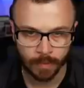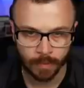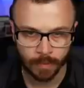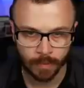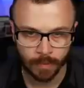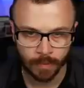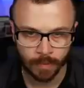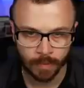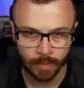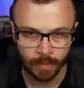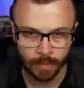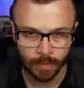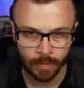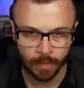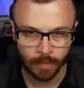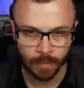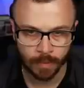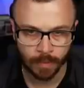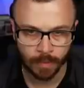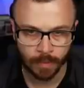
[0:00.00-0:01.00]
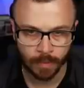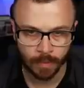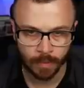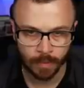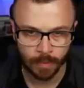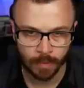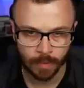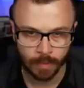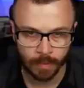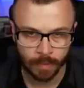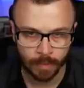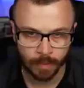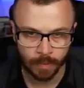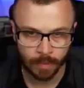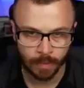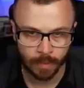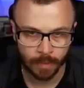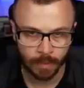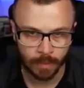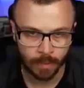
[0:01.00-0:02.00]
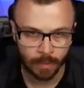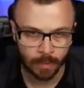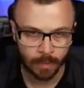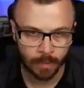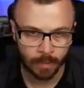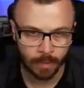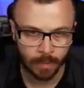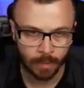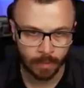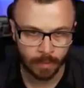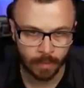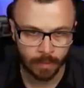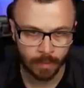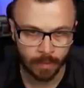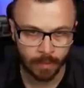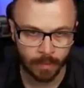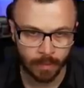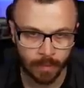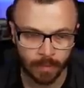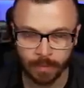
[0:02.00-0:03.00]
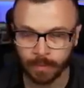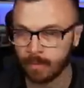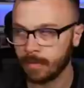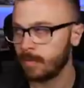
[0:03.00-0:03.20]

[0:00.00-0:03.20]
(silence)